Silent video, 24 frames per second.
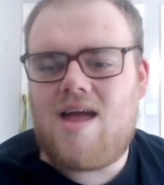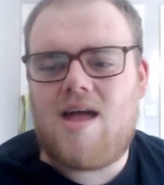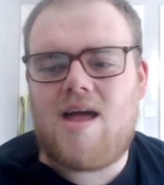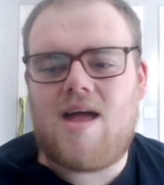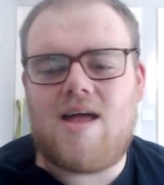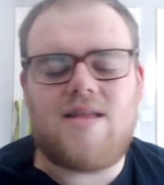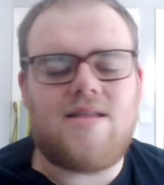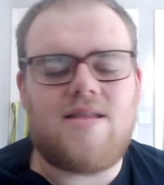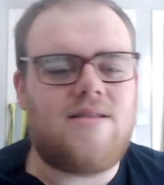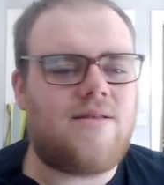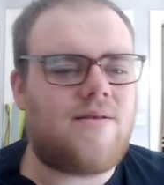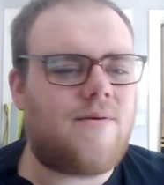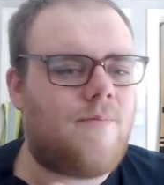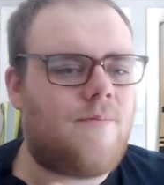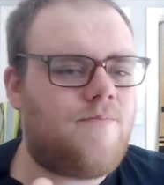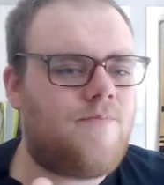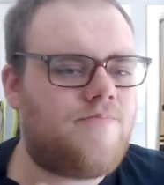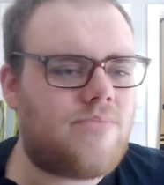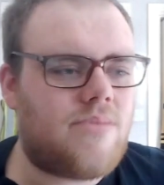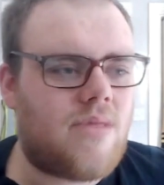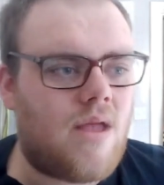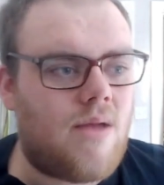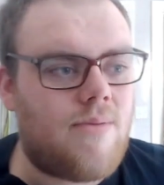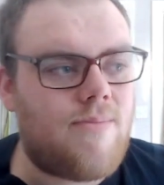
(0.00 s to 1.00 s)
And
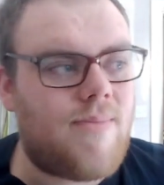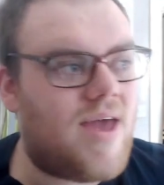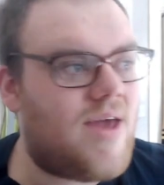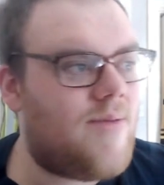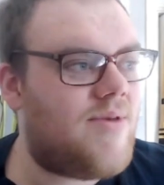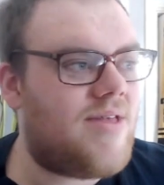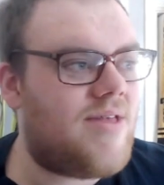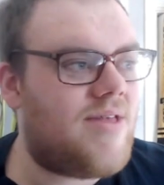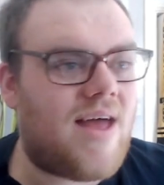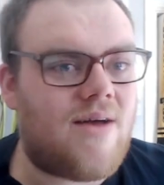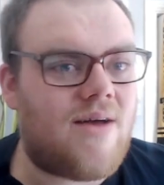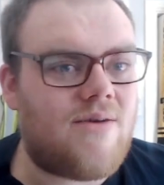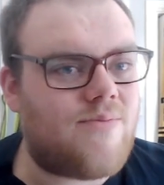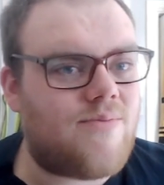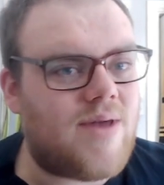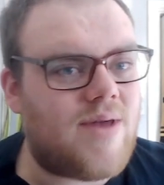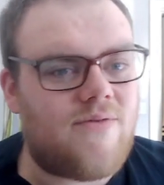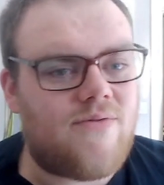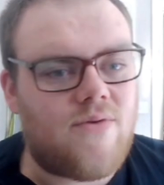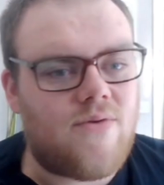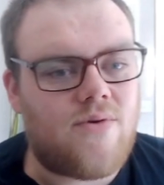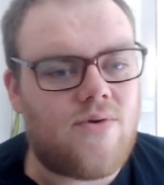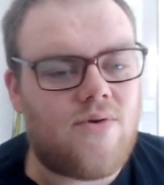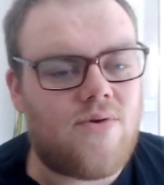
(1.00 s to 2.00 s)
maybe that would
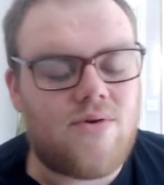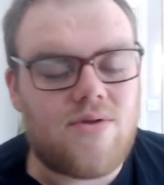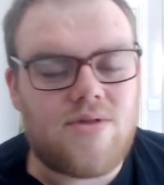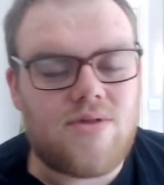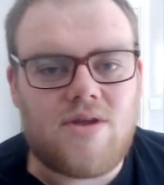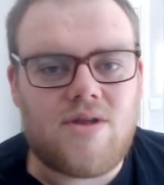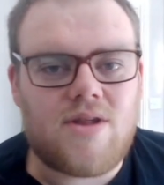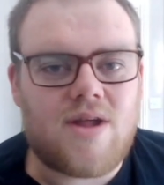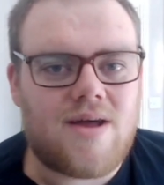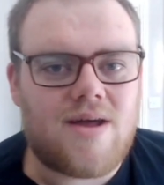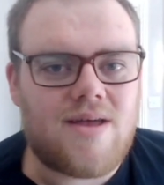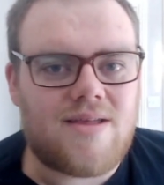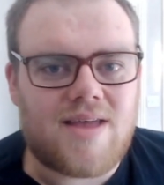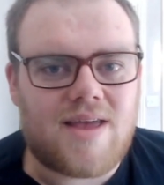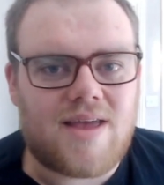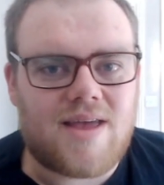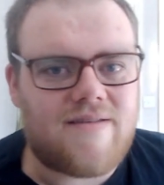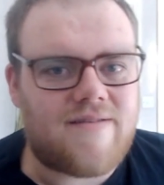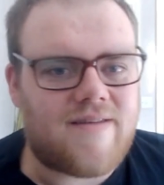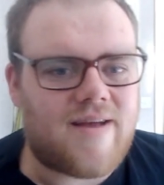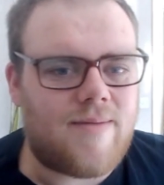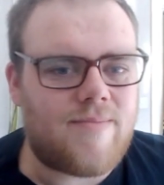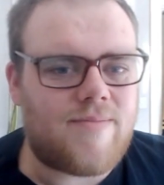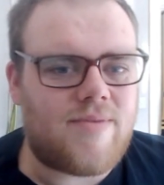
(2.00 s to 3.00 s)
be for the United
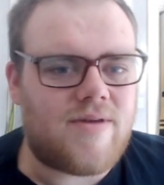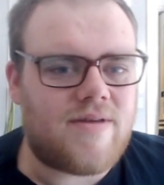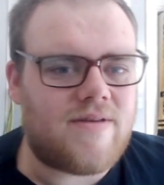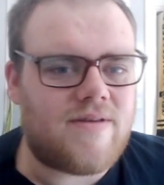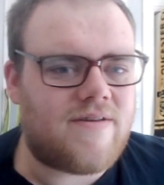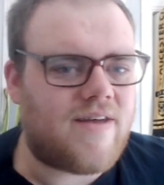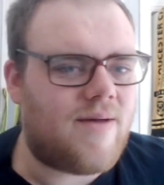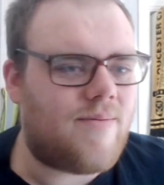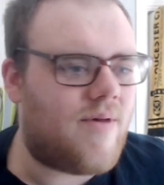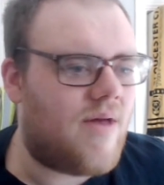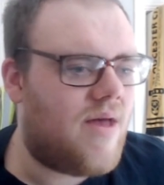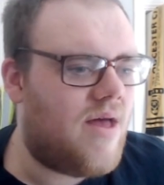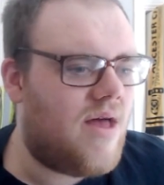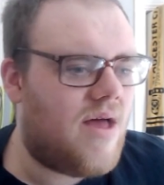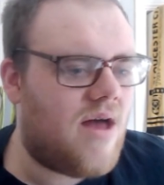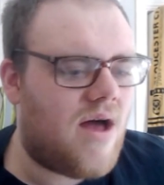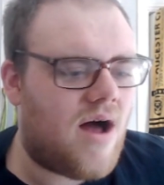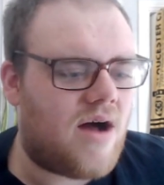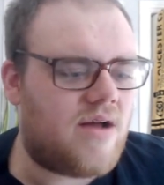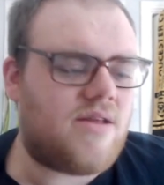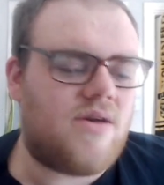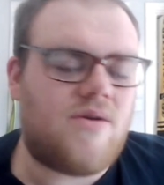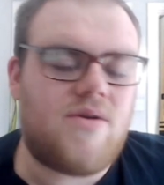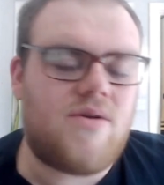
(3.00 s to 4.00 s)
States Championship.
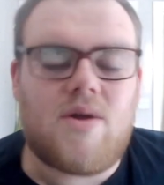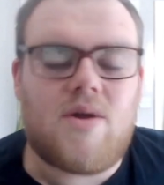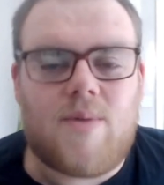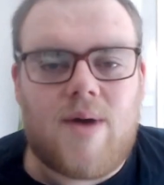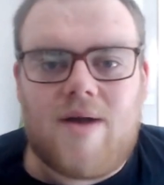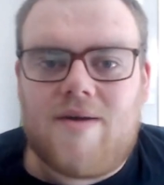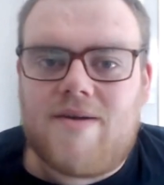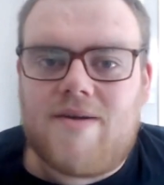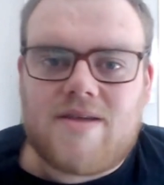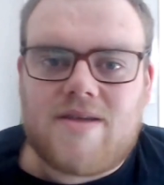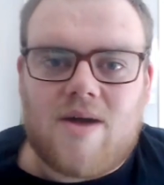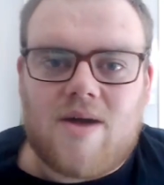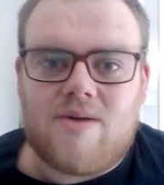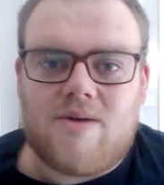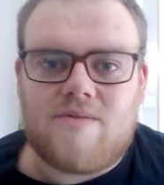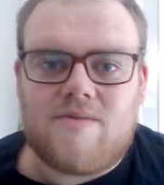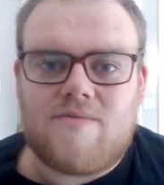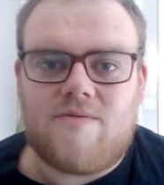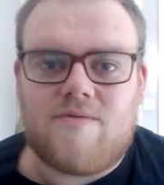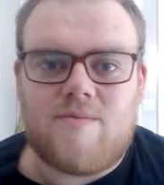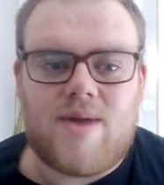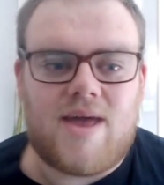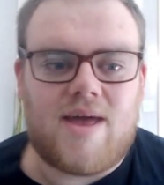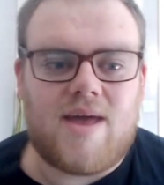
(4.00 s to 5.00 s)
I don't know where it's going
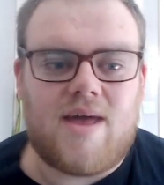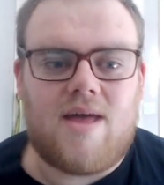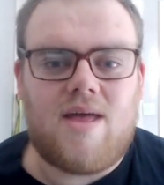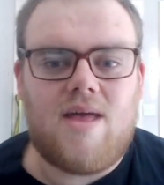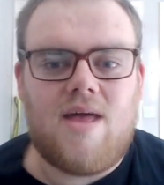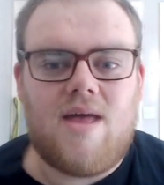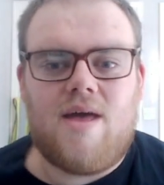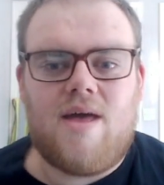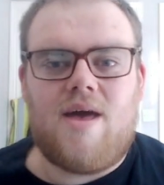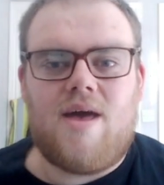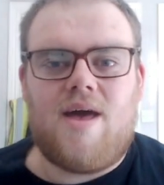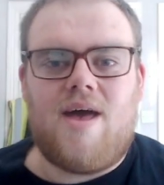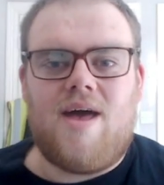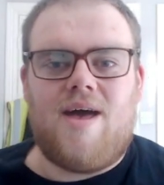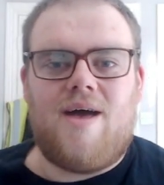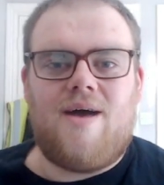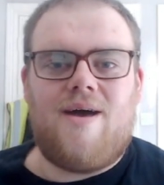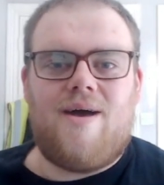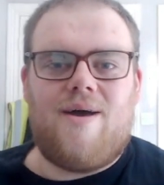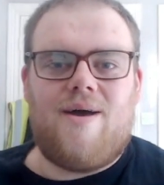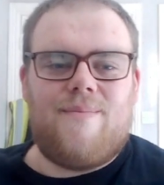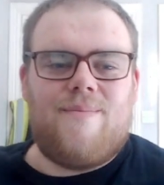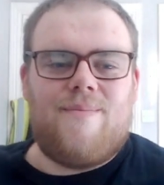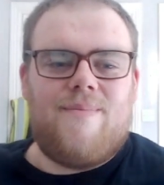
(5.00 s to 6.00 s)
from here.
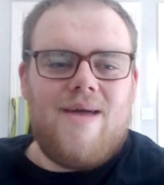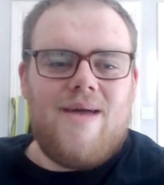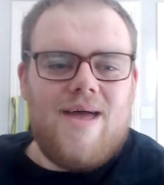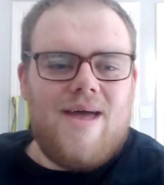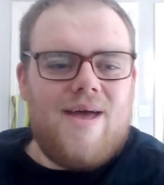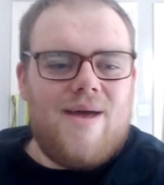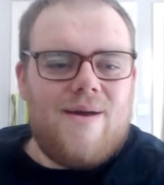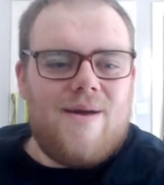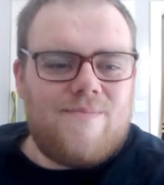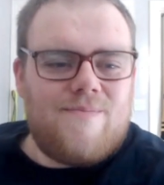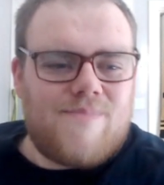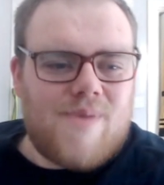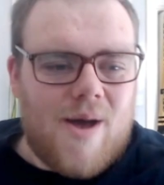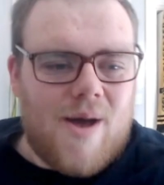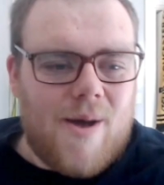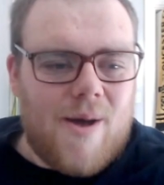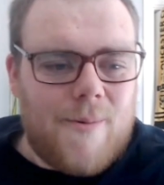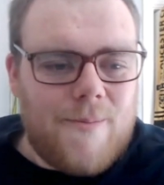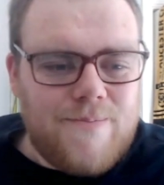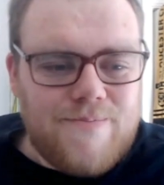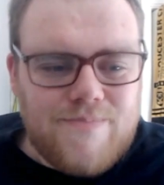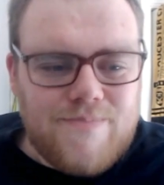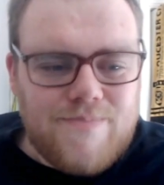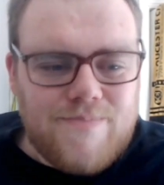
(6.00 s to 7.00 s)

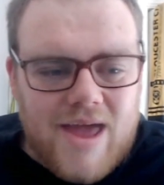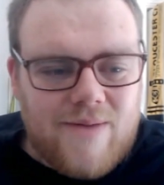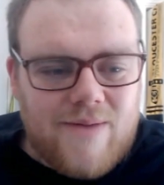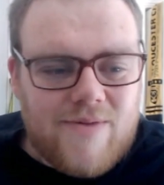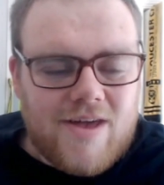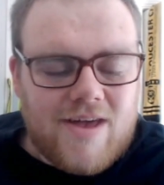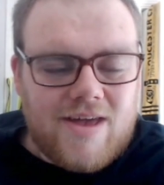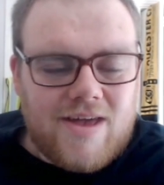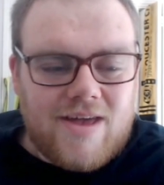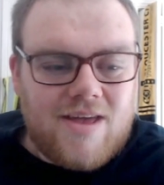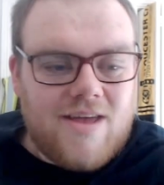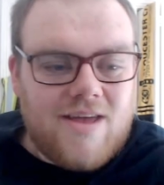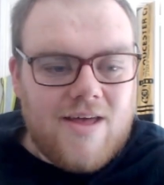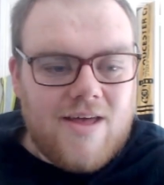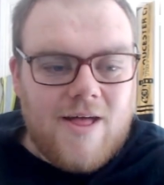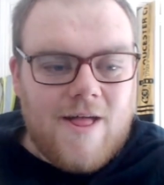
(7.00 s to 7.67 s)
But maybe